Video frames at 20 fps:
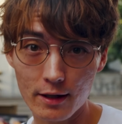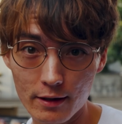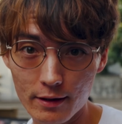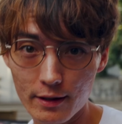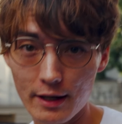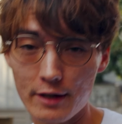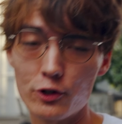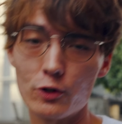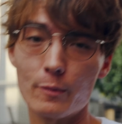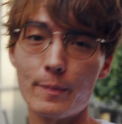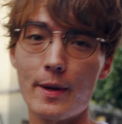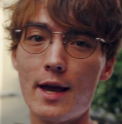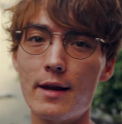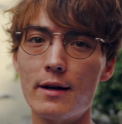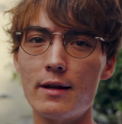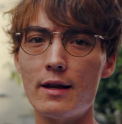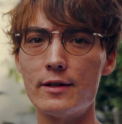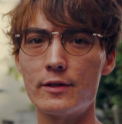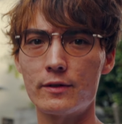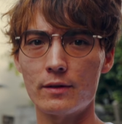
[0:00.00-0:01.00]
here in
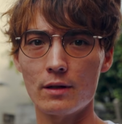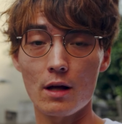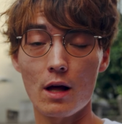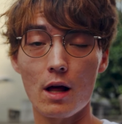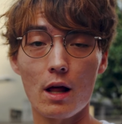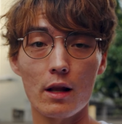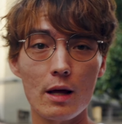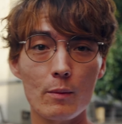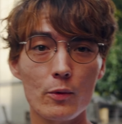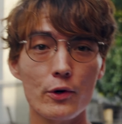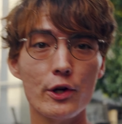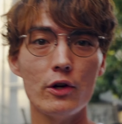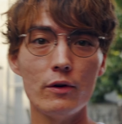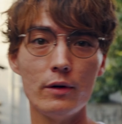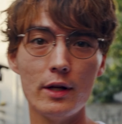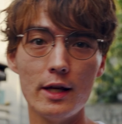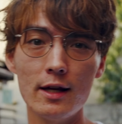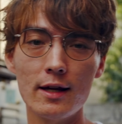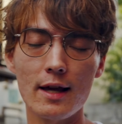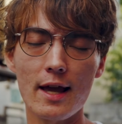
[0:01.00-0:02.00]
Japan is a lot more
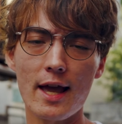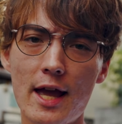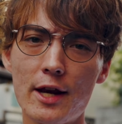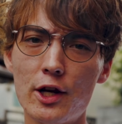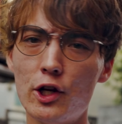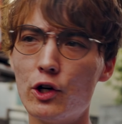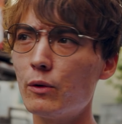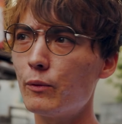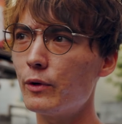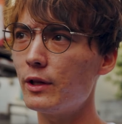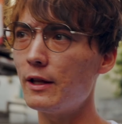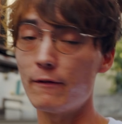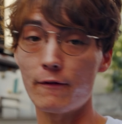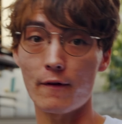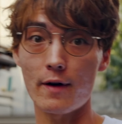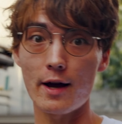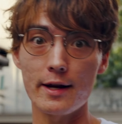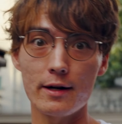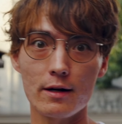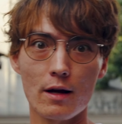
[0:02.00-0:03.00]
unique, and you don't really
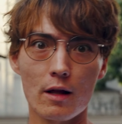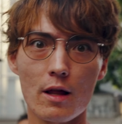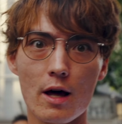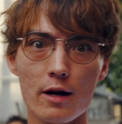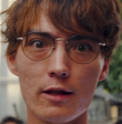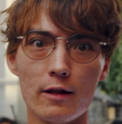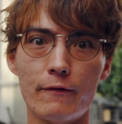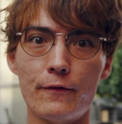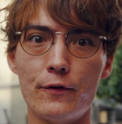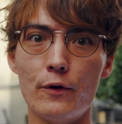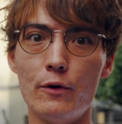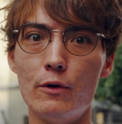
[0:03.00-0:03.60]
find a lot of the